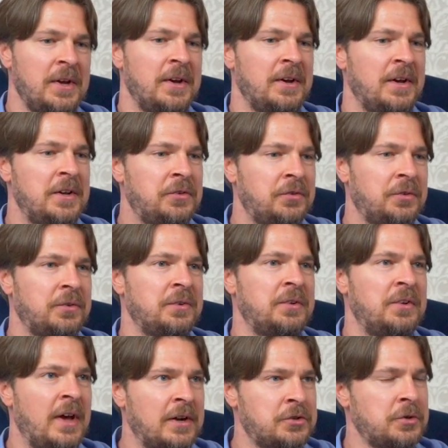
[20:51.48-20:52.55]
it's
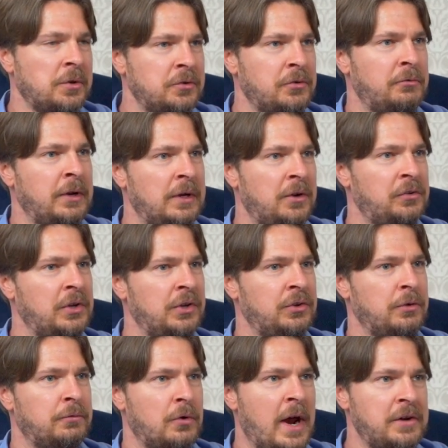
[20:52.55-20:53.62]
natural to feel a sense
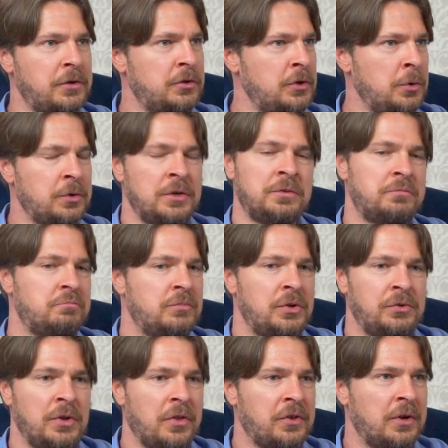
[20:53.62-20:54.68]
of gratitude, and
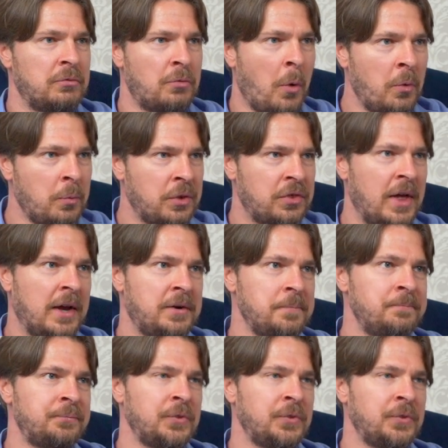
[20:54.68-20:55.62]
there's nothing wrong with that.